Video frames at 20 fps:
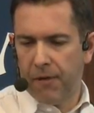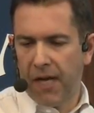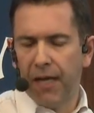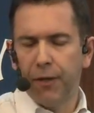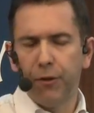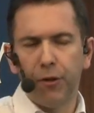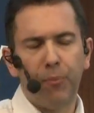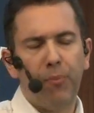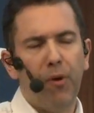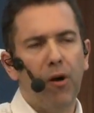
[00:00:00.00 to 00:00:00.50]

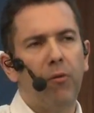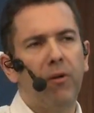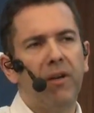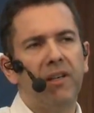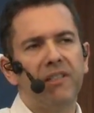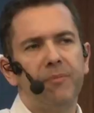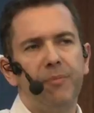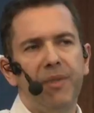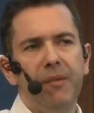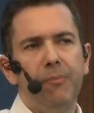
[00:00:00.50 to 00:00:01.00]
Hydropower
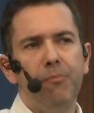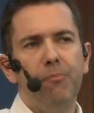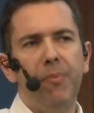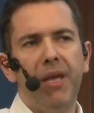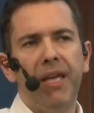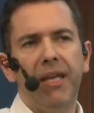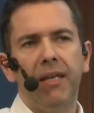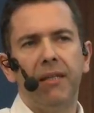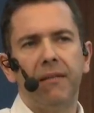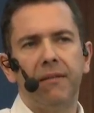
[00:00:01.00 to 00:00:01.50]
has been
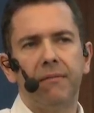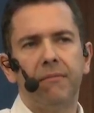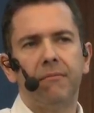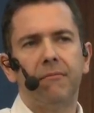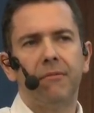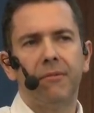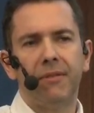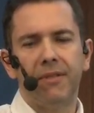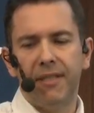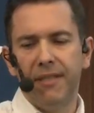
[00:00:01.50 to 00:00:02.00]
built
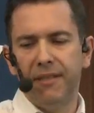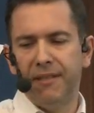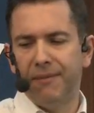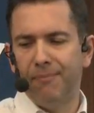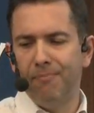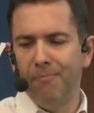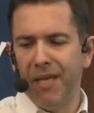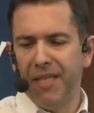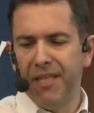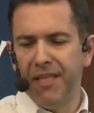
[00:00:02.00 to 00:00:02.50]

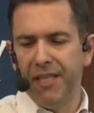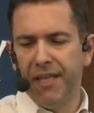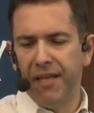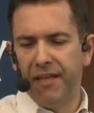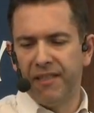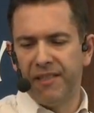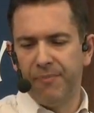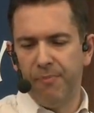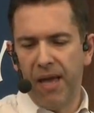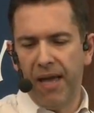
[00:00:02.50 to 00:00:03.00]
since many
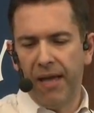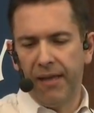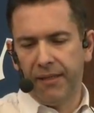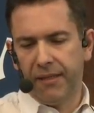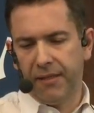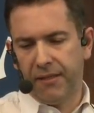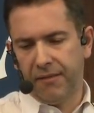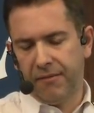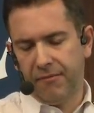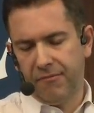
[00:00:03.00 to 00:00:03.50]
years
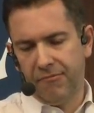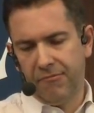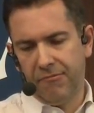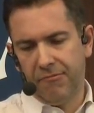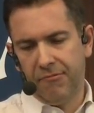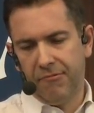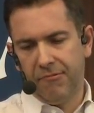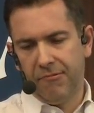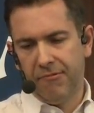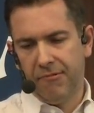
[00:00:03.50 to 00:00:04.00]
back
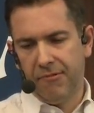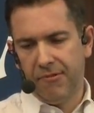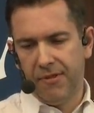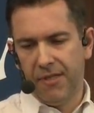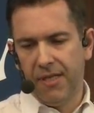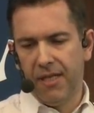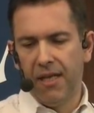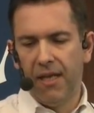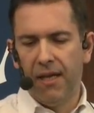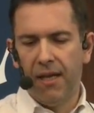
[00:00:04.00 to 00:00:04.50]

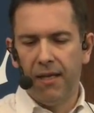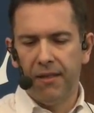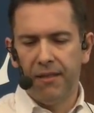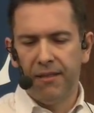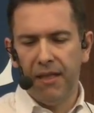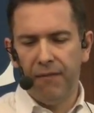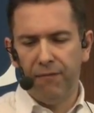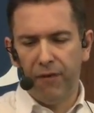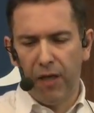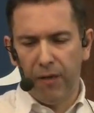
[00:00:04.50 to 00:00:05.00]
and
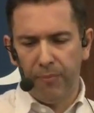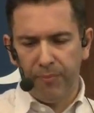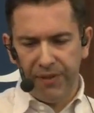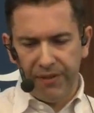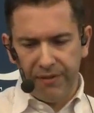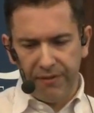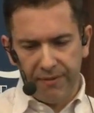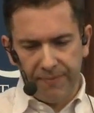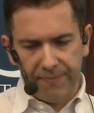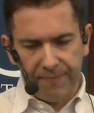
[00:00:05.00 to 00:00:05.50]

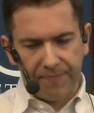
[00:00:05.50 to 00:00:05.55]
developed.